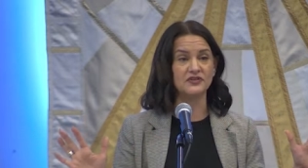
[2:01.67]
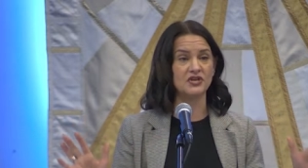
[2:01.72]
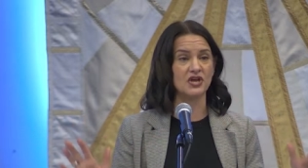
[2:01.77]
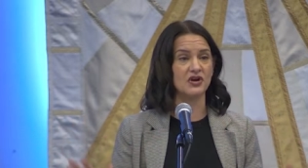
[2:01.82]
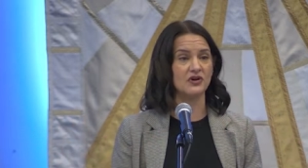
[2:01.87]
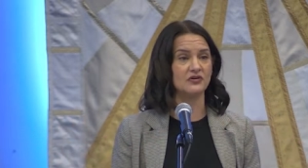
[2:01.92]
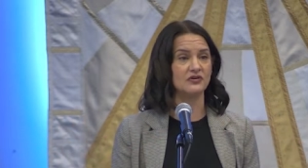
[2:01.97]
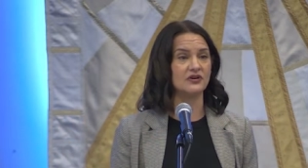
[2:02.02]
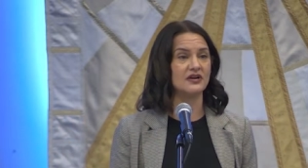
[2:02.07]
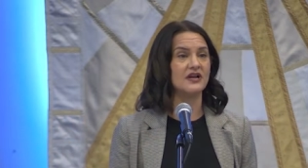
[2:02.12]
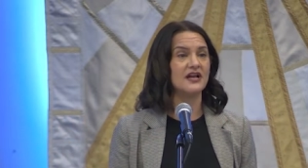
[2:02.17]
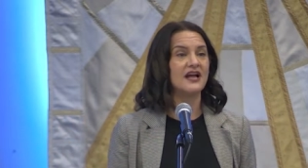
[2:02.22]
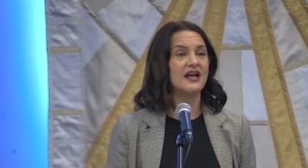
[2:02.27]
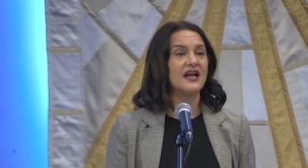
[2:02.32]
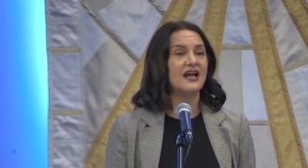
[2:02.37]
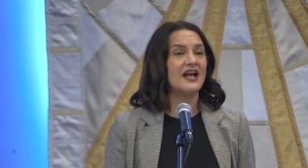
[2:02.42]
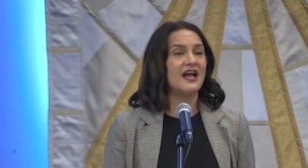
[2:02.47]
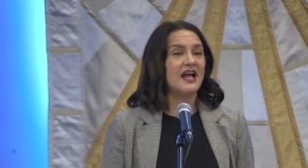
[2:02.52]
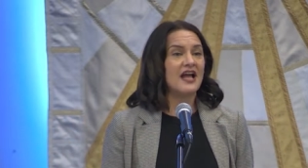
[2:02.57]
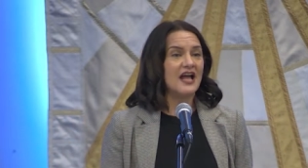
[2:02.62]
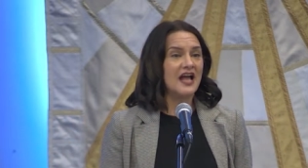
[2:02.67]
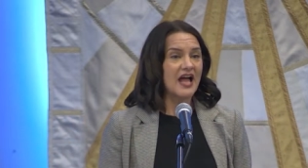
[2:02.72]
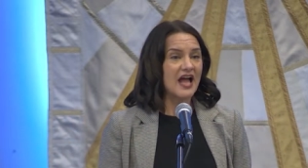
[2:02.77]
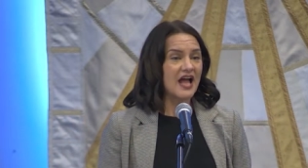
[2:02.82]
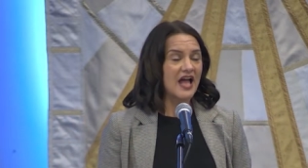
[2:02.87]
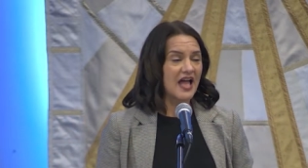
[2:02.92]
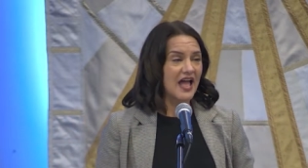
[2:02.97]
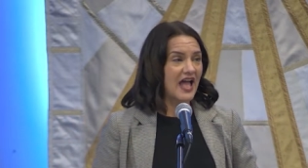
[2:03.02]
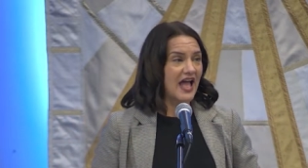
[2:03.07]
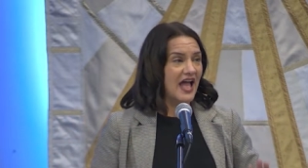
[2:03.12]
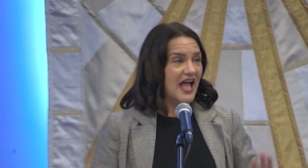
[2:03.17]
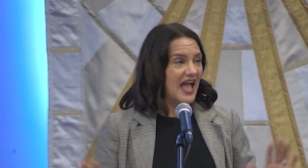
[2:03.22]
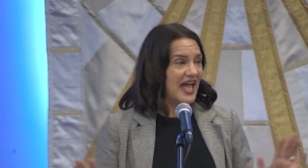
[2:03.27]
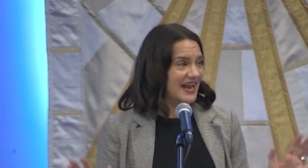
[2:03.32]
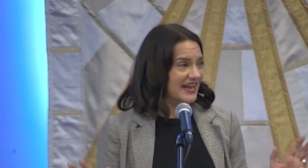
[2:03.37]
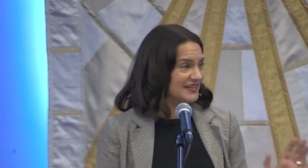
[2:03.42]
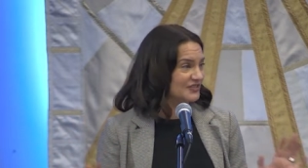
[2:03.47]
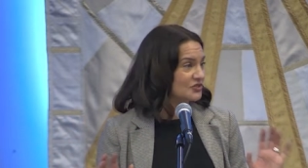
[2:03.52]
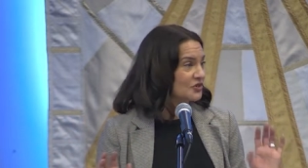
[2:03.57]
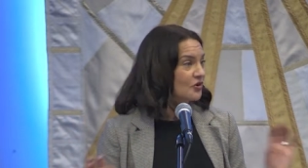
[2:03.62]
know. And
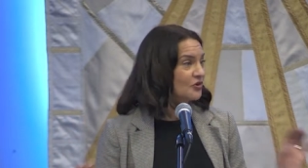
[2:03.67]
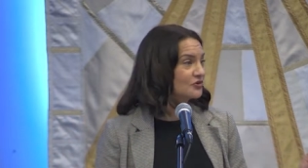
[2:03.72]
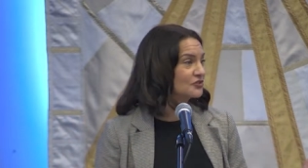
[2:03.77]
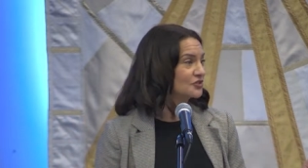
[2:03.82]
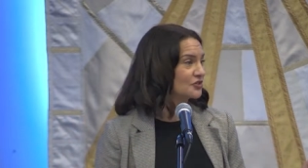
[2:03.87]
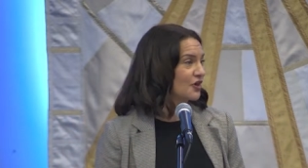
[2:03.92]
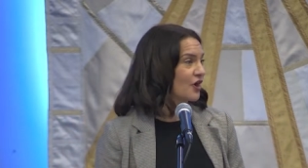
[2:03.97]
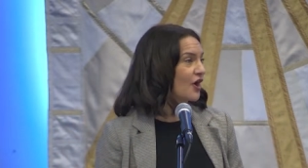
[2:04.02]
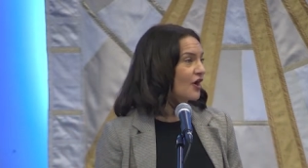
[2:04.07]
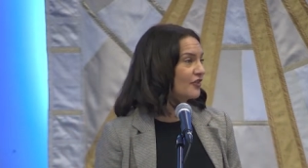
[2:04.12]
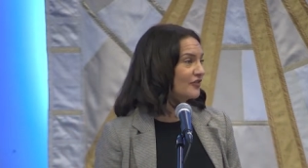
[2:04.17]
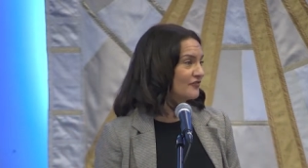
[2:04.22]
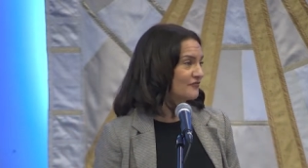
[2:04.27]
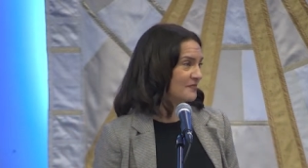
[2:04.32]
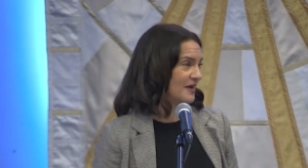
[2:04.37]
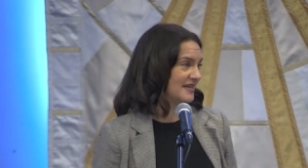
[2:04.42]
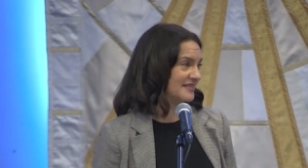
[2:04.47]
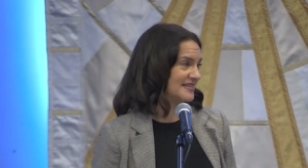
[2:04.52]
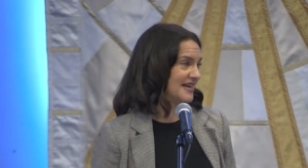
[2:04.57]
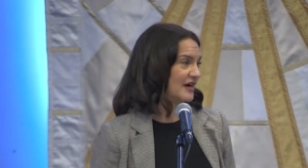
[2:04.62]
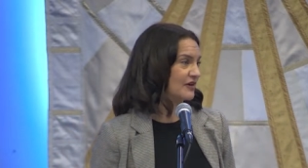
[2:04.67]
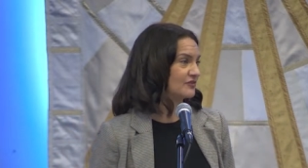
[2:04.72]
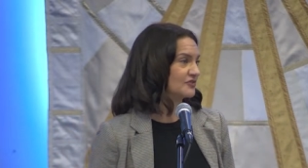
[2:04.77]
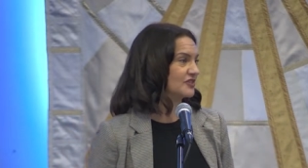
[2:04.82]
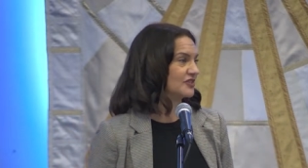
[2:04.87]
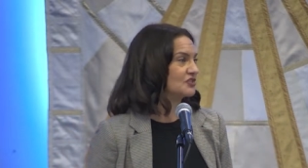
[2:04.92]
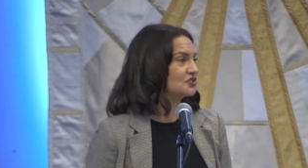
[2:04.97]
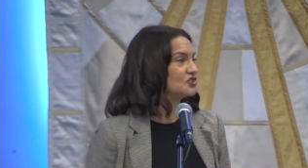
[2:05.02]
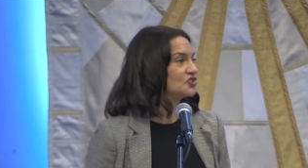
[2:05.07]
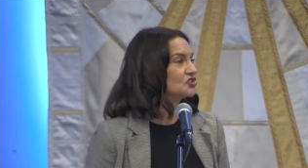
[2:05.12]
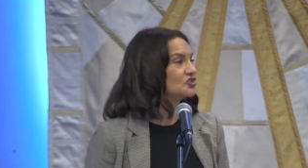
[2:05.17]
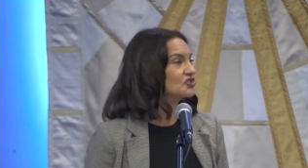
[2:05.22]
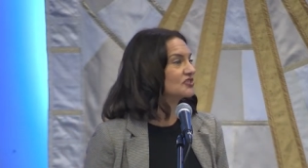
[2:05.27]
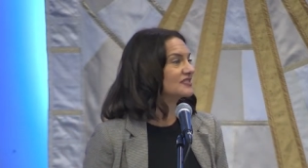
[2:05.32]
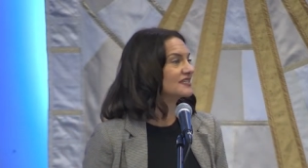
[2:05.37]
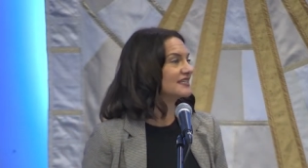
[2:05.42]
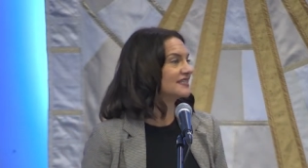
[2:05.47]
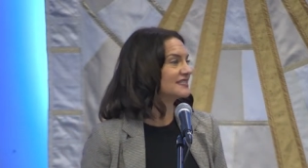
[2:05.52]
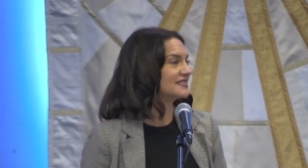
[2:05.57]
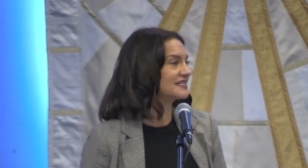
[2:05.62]
I told her all of my doubts, and she just
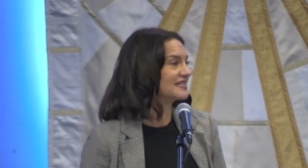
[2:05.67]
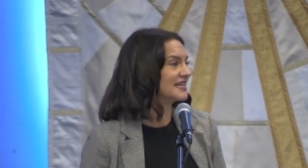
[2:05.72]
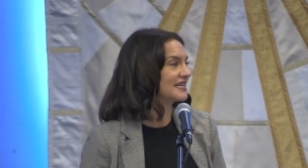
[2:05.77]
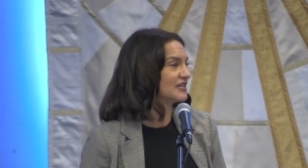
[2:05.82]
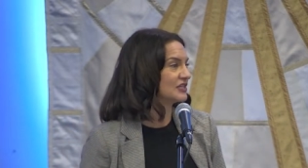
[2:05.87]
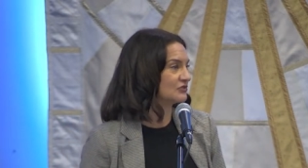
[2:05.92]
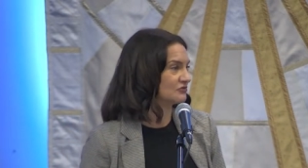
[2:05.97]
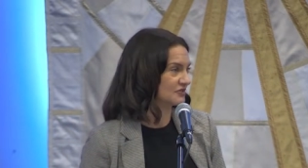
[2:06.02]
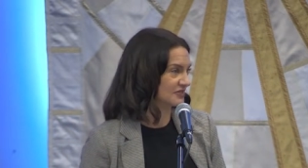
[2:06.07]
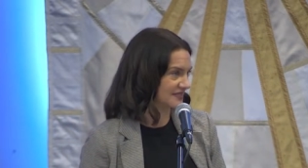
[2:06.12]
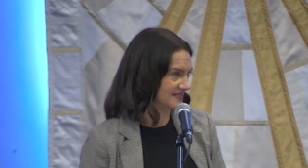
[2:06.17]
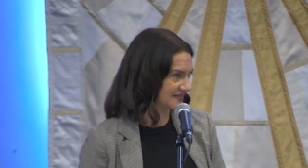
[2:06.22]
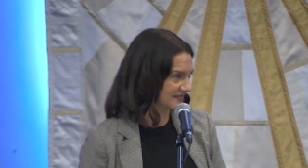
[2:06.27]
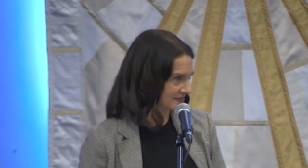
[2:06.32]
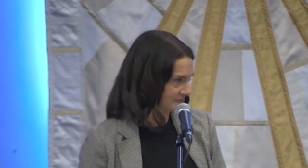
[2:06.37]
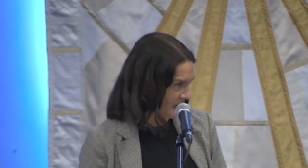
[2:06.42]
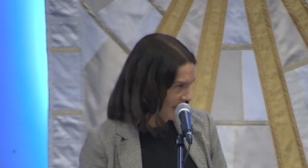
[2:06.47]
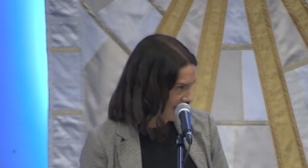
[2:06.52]
continued to smile.